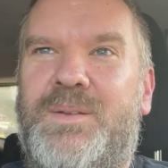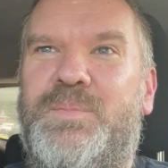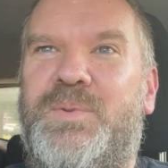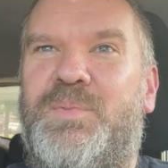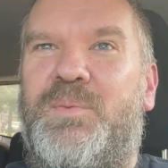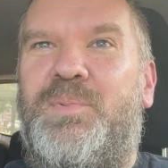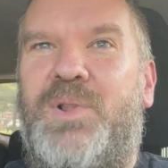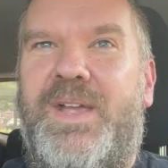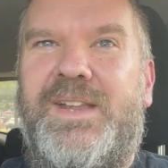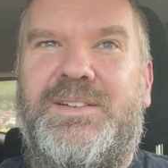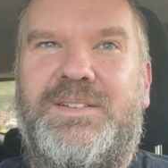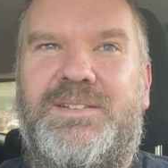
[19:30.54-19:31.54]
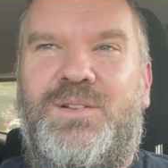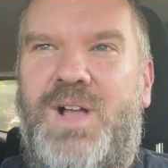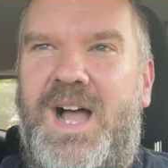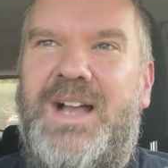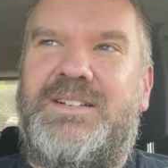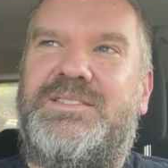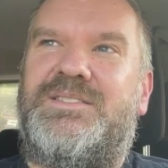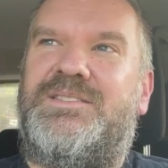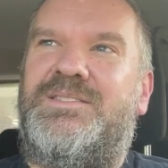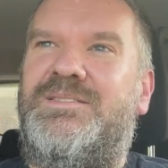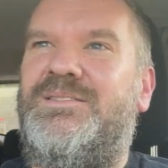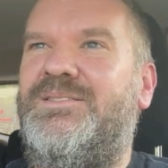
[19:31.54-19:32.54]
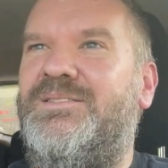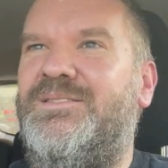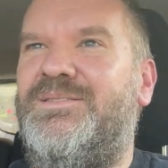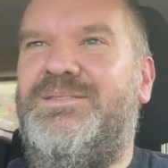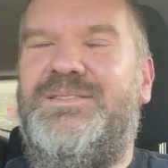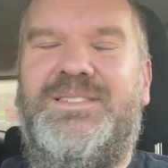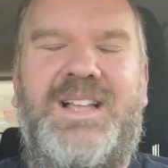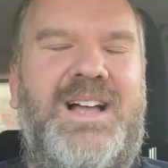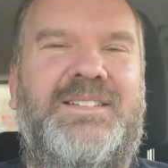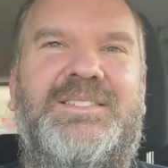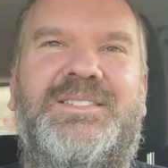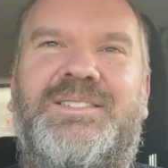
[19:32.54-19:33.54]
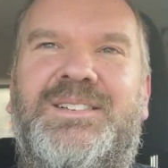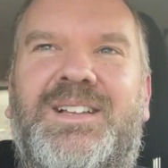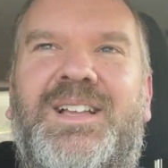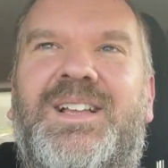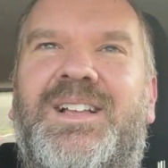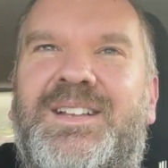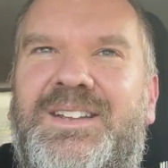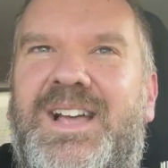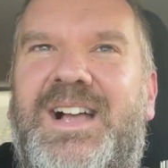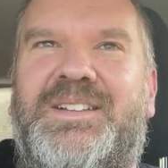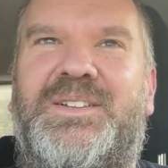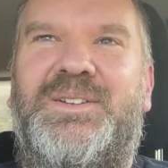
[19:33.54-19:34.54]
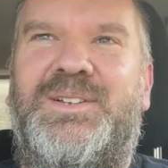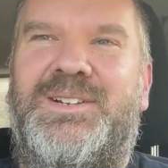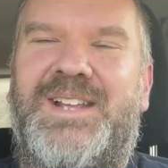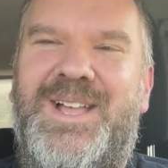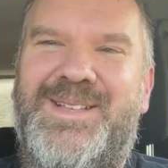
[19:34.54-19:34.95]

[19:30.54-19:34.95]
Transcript: People playing the clocks, not not good.